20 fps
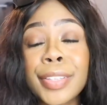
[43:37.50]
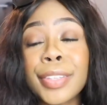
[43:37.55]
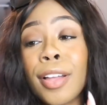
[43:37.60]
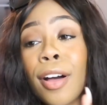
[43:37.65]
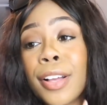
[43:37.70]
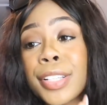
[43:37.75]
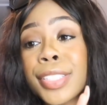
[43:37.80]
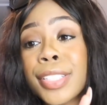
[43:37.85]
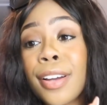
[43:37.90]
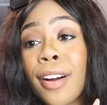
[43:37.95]

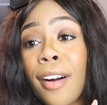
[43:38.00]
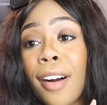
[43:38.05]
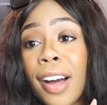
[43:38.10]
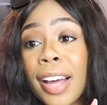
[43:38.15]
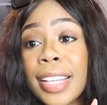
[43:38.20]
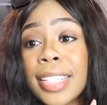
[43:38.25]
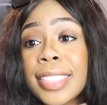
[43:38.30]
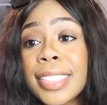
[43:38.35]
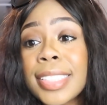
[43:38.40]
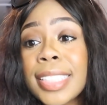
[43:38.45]
Lost
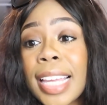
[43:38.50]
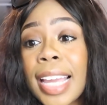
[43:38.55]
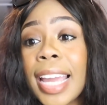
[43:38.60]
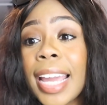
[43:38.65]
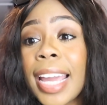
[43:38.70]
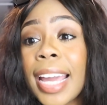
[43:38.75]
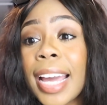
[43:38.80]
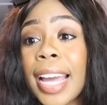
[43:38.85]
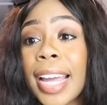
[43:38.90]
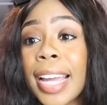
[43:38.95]
Cause
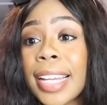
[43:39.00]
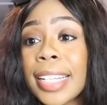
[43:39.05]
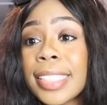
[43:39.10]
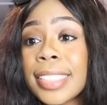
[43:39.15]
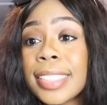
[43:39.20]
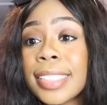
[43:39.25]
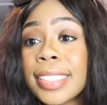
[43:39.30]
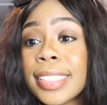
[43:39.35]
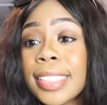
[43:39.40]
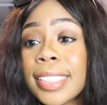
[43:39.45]

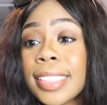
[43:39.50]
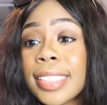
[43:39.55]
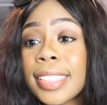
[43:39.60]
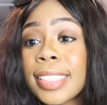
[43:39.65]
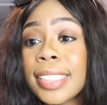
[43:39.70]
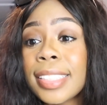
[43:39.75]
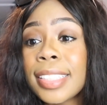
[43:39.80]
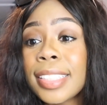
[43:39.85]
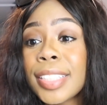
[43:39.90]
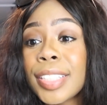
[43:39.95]
and
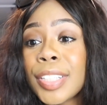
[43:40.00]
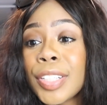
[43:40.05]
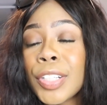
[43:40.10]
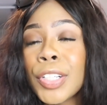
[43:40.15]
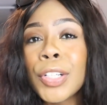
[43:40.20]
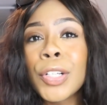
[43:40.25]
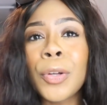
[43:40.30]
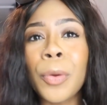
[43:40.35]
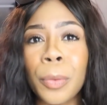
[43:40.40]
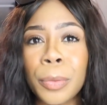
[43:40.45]

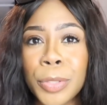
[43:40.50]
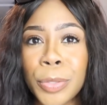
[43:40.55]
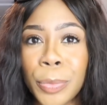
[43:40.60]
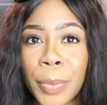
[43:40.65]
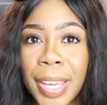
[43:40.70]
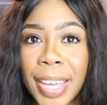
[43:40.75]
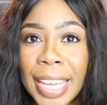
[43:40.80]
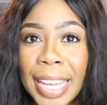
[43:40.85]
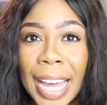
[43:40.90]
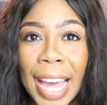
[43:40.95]
Gold's
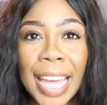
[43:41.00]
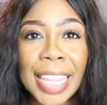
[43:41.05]
Wing.